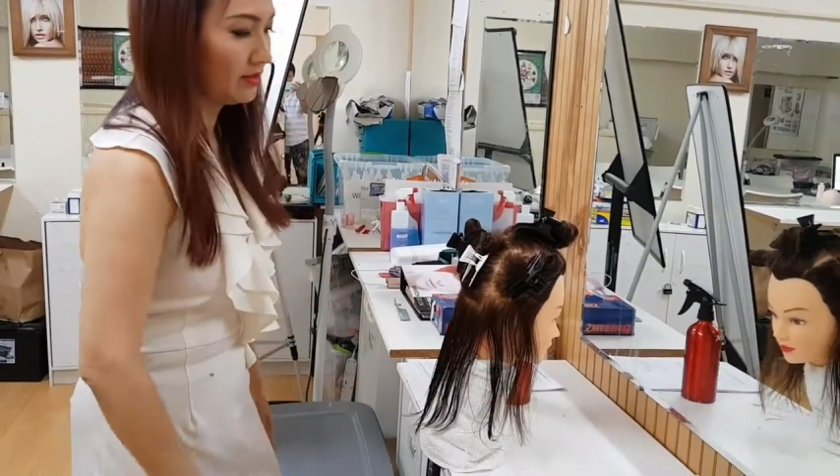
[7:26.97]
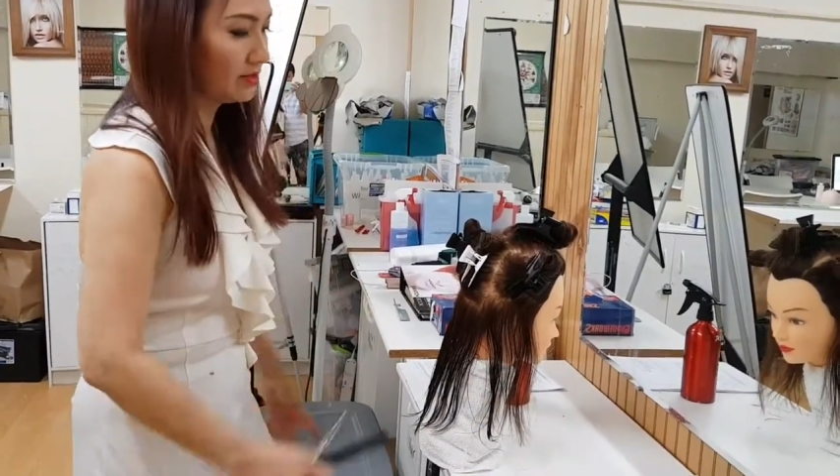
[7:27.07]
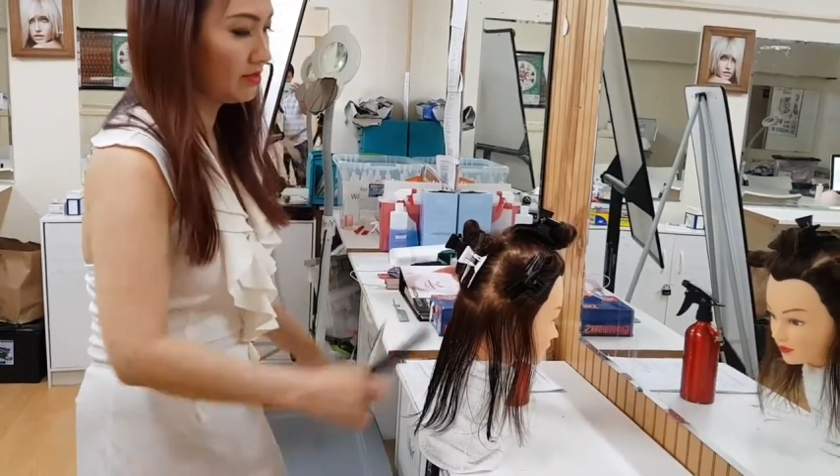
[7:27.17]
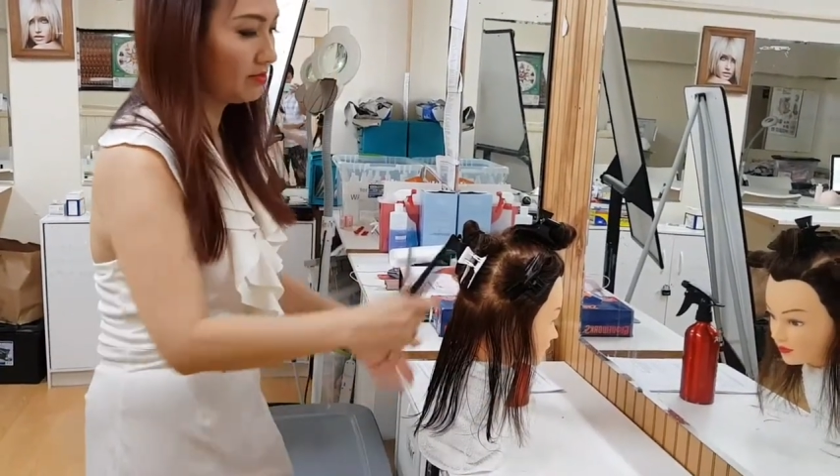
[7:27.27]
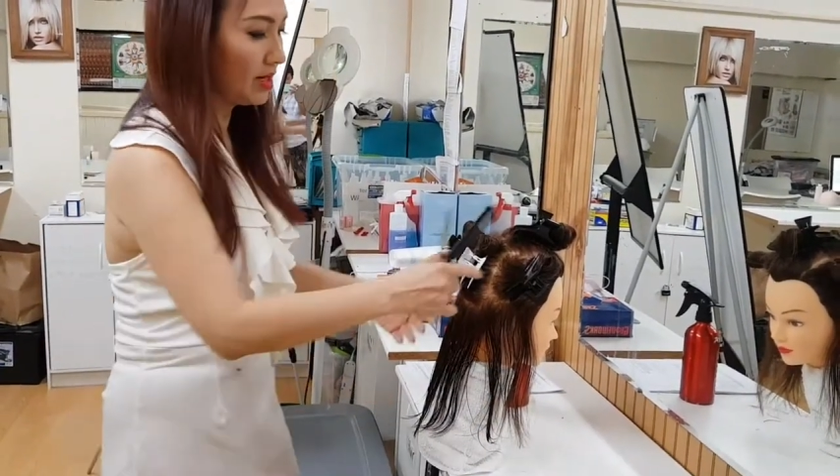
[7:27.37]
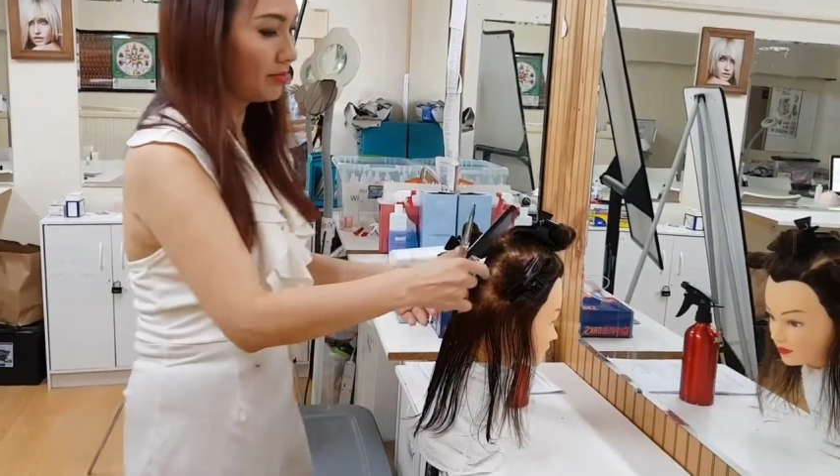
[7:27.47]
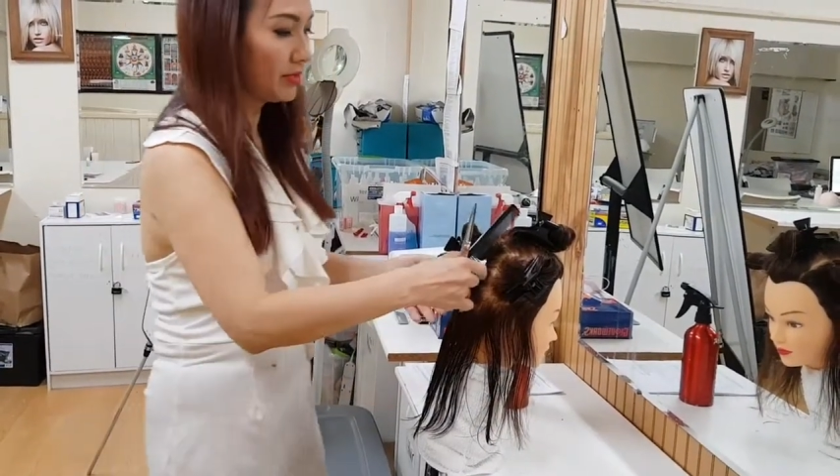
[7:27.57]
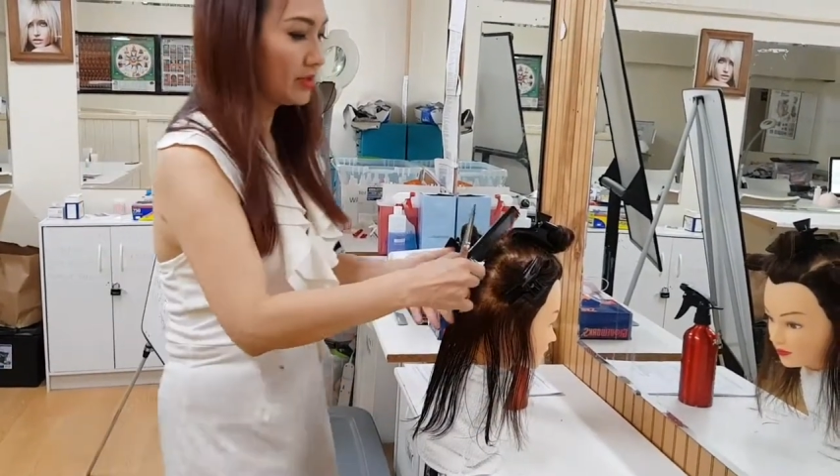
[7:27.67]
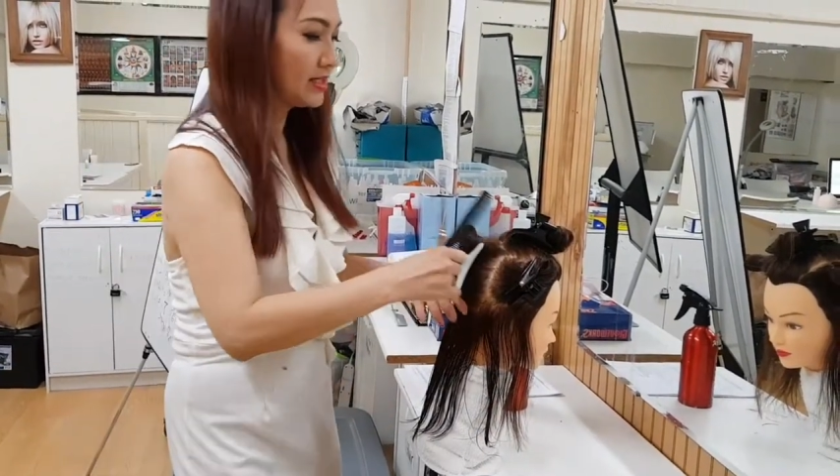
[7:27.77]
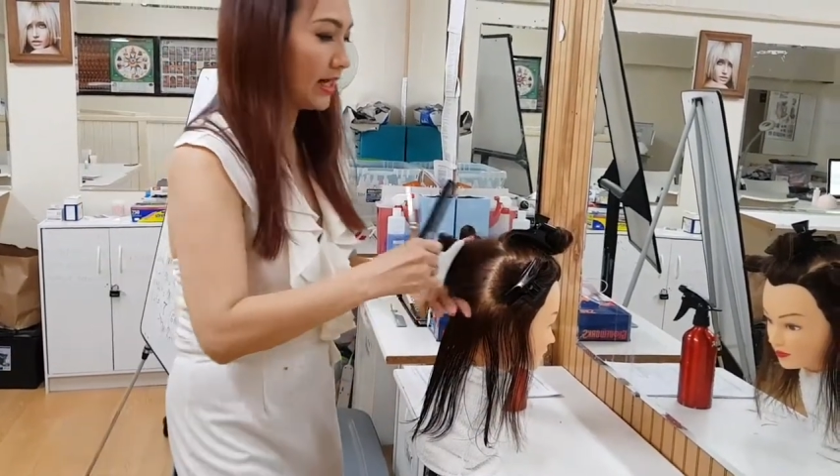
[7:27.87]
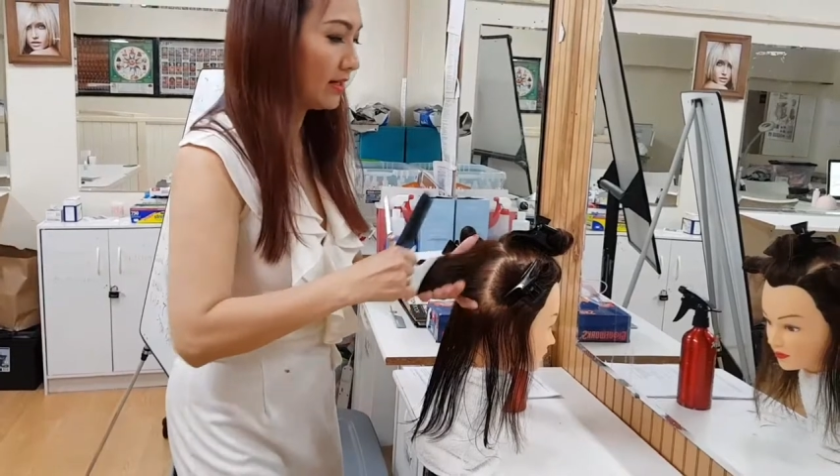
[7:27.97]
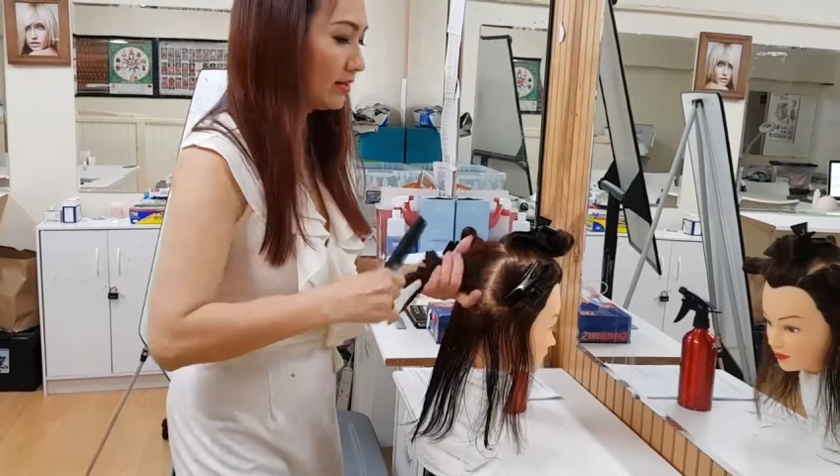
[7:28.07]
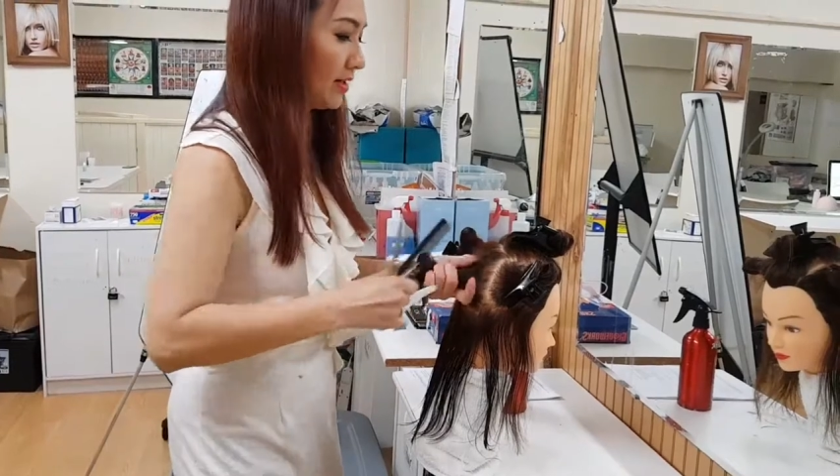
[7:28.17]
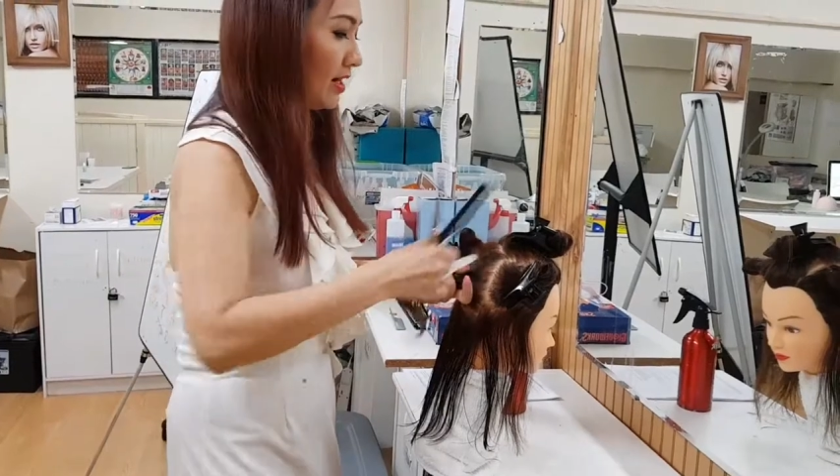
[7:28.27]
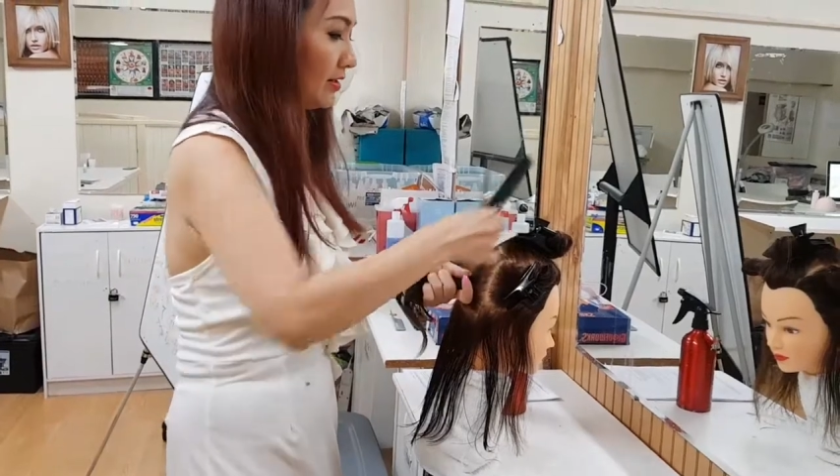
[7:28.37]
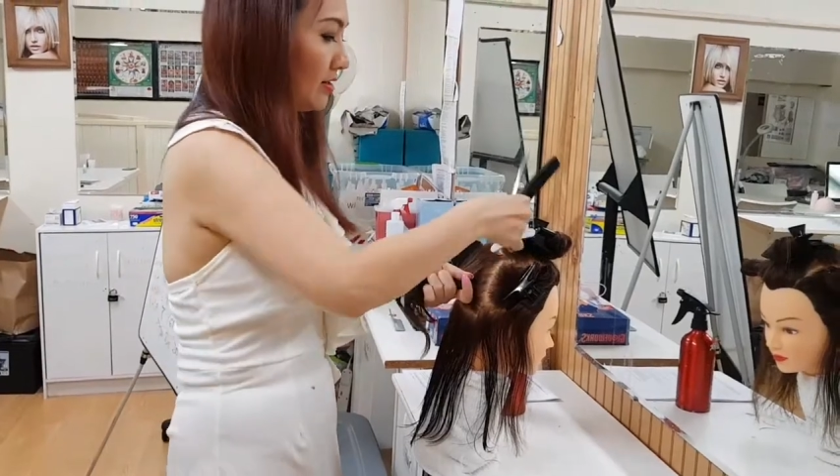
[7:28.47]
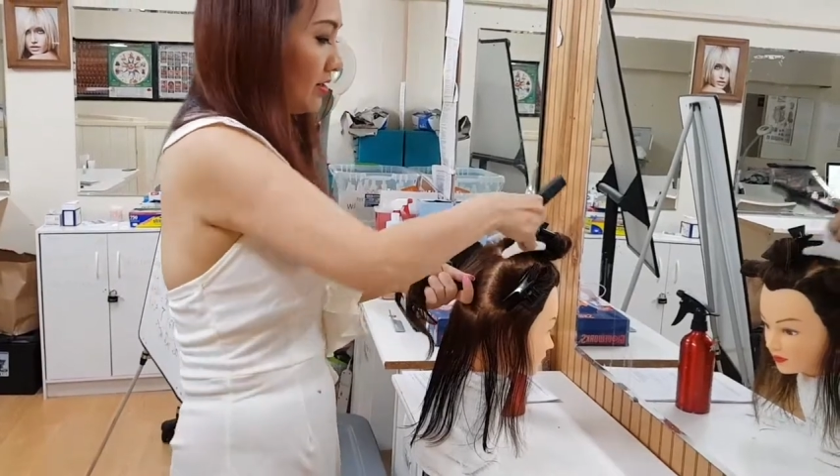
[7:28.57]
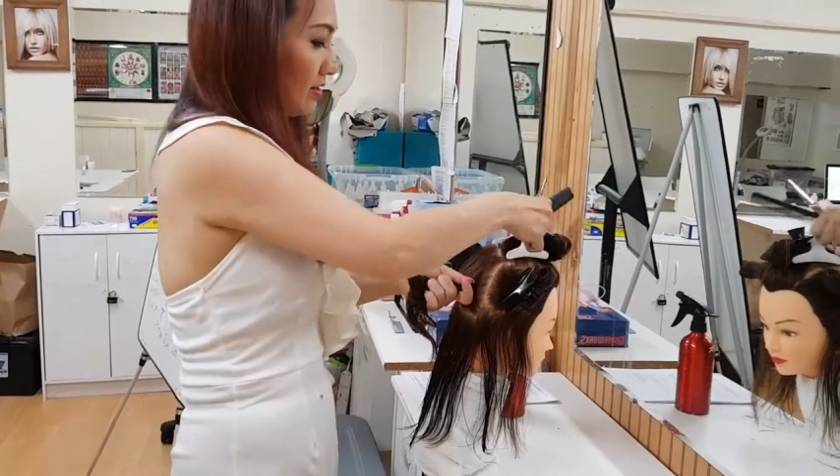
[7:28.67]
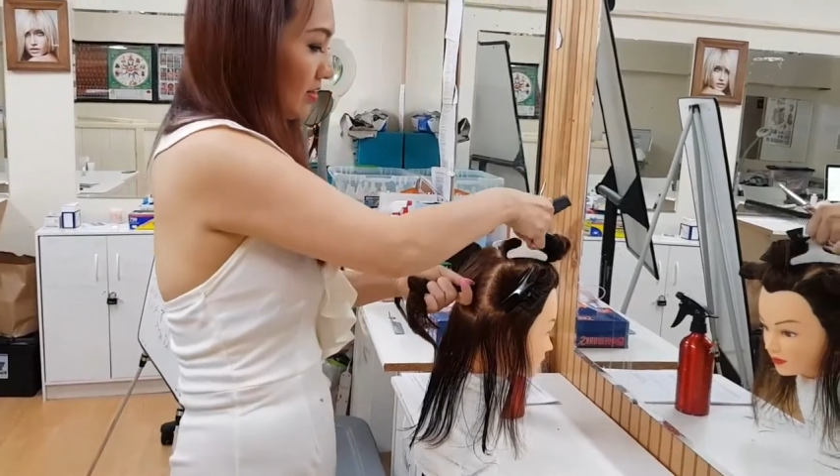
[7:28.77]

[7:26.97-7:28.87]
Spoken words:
So now I'm gonna take another